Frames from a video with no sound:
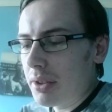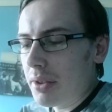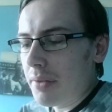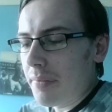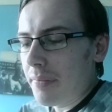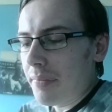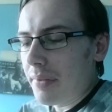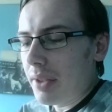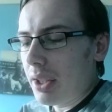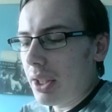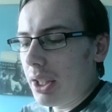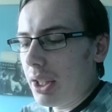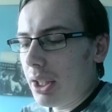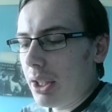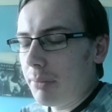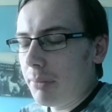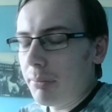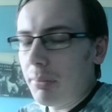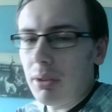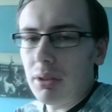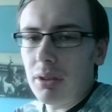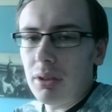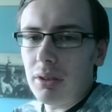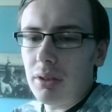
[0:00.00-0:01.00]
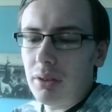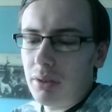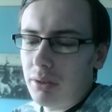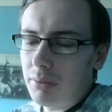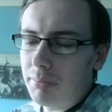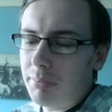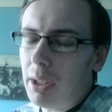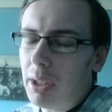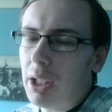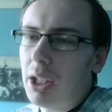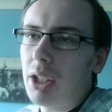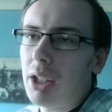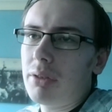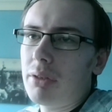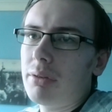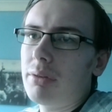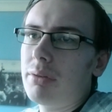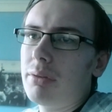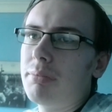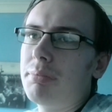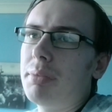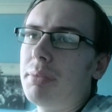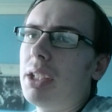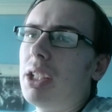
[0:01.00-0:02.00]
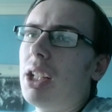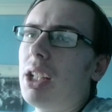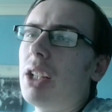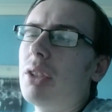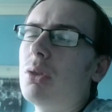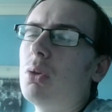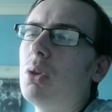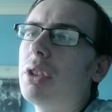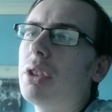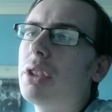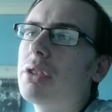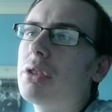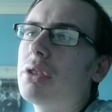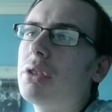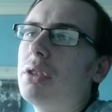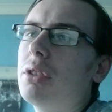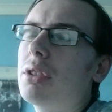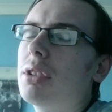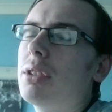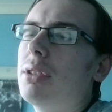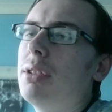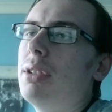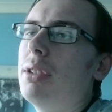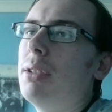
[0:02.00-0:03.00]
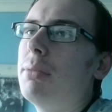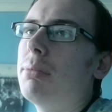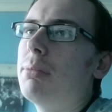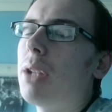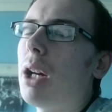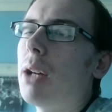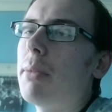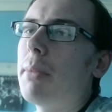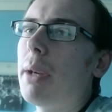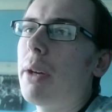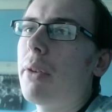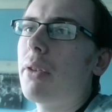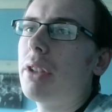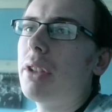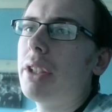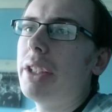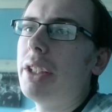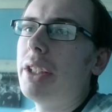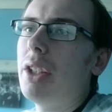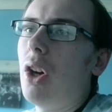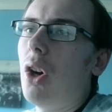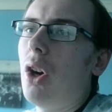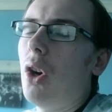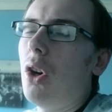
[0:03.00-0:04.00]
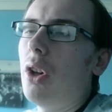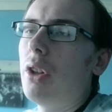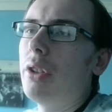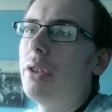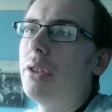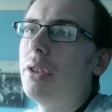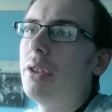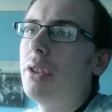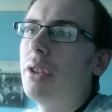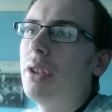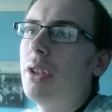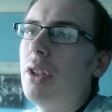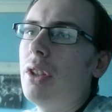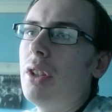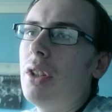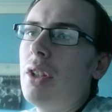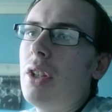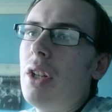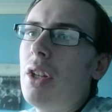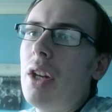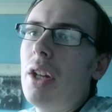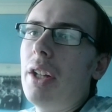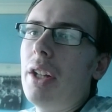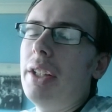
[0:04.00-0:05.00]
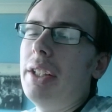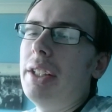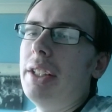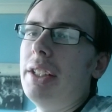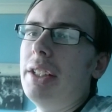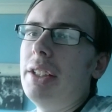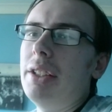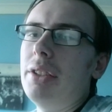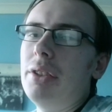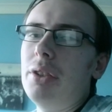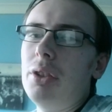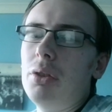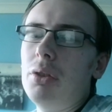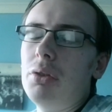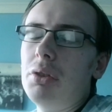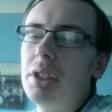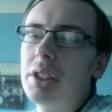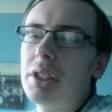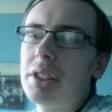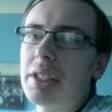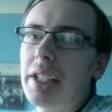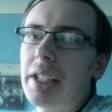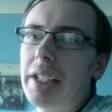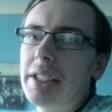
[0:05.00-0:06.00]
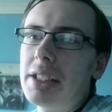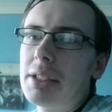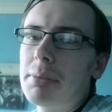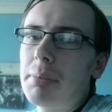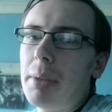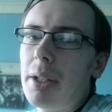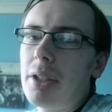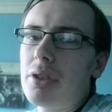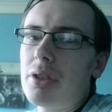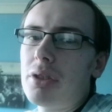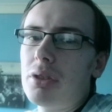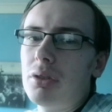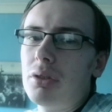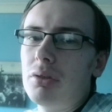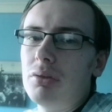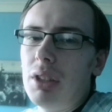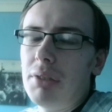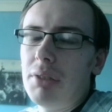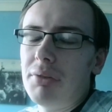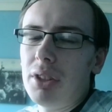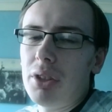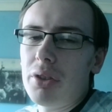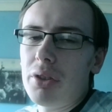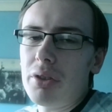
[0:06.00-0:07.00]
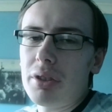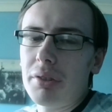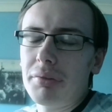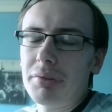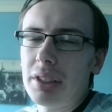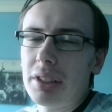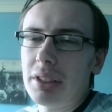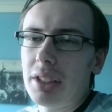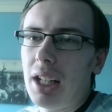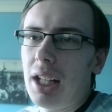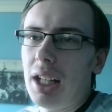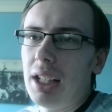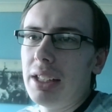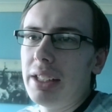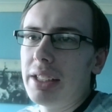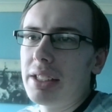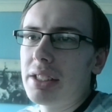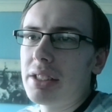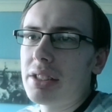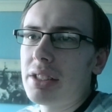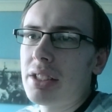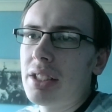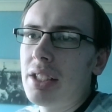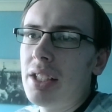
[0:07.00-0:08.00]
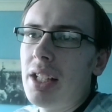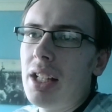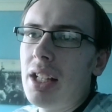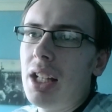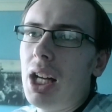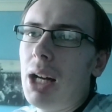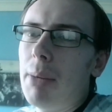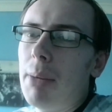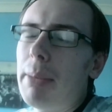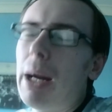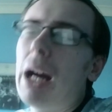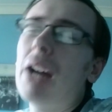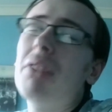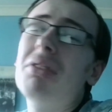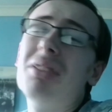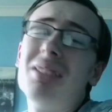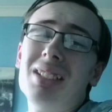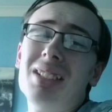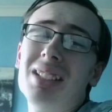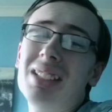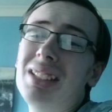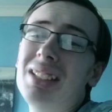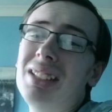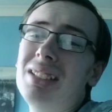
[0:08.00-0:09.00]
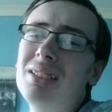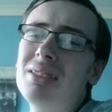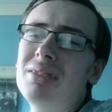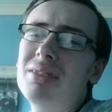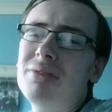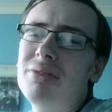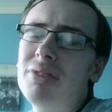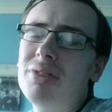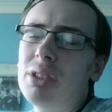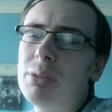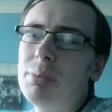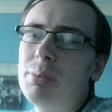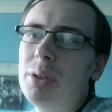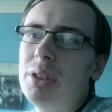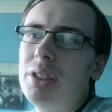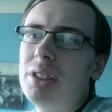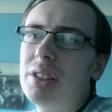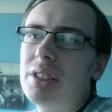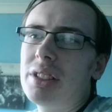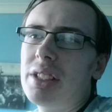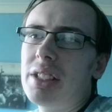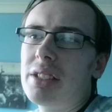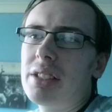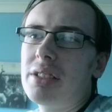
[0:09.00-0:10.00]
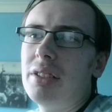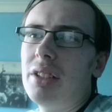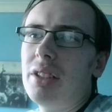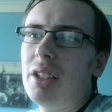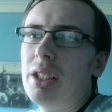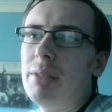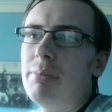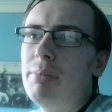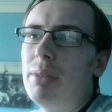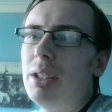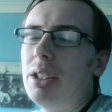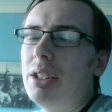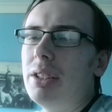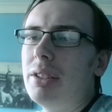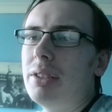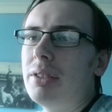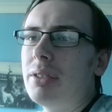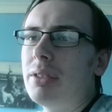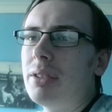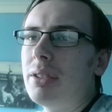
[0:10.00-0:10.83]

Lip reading: but I want to talk primarily on the New Year's Day special, Revolution of the Daleks. Apparently, 4.69 million